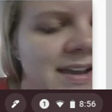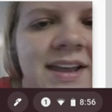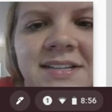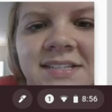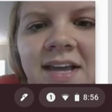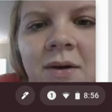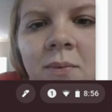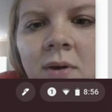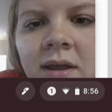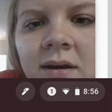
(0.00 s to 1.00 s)
is that
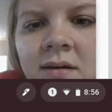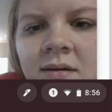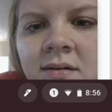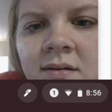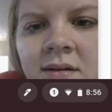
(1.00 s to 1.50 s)
1